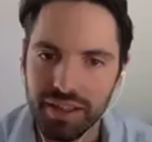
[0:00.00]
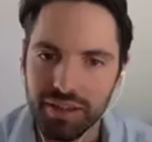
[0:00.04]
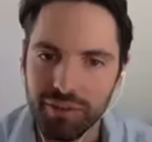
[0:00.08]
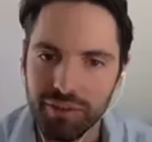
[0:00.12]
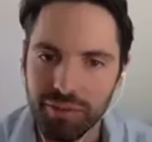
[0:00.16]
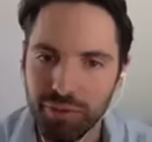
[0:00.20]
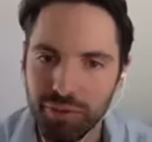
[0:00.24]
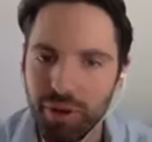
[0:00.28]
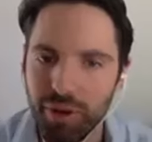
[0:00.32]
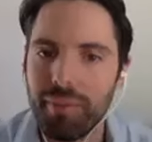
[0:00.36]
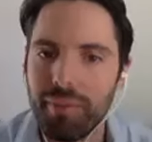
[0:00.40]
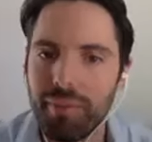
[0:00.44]

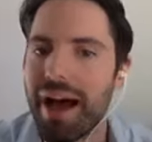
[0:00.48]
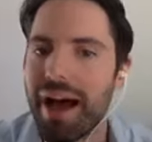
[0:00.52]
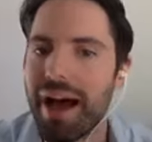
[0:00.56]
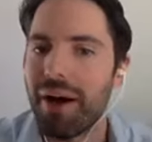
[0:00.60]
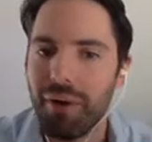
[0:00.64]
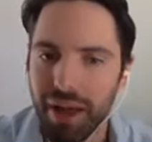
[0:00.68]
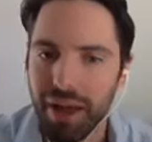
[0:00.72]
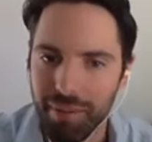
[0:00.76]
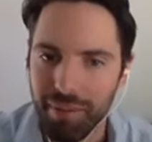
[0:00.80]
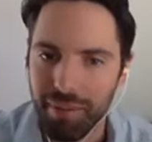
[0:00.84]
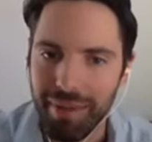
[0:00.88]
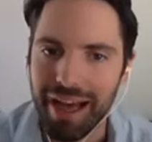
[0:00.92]
from how
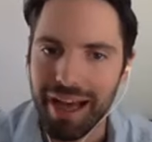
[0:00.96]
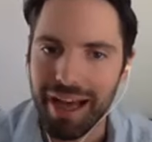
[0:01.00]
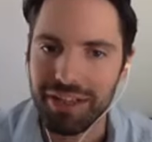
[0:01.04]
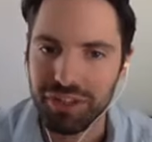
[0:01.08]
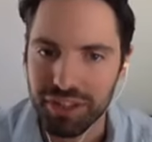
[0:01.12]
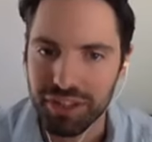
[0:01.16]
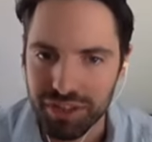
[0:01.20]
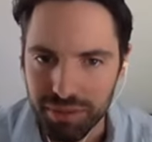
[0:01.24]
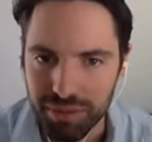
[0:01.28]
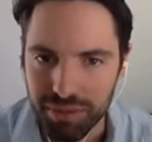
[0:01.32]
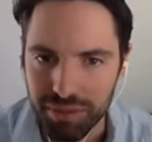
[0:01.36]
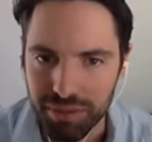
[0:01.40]
I
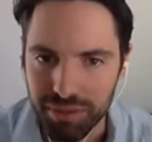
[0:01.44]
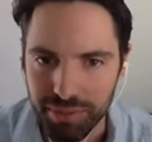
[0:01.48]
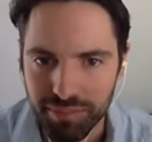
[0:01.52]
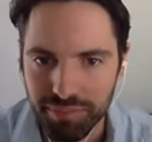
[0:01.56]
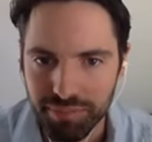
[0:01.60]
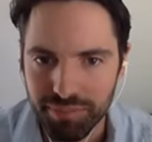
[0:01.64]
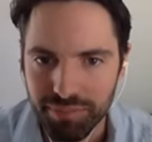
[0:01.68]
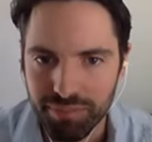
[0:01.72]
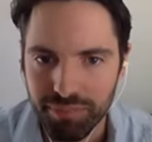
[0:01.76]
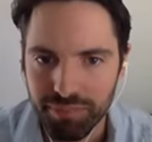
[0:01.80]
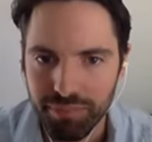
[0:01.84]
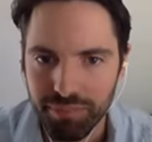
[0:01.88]
imagined it to be?
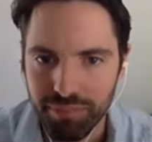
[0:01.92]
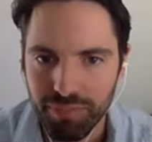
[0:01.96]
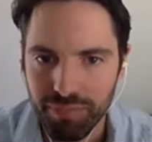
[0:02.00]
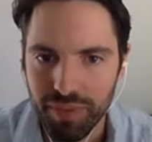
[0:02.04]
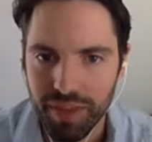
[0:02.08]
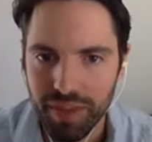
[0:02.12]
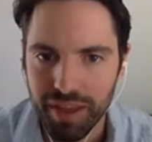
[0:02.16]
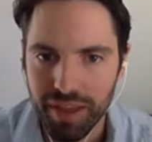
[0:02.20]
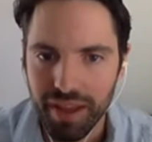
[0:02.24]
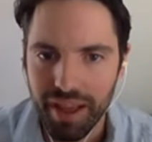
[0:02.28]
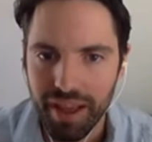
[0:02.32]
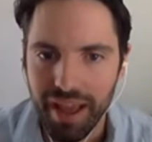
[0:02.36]

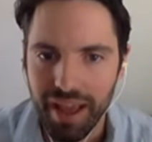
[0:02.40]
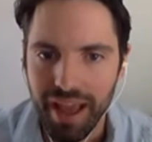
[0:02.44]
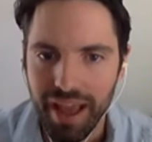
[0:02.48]
Yeah.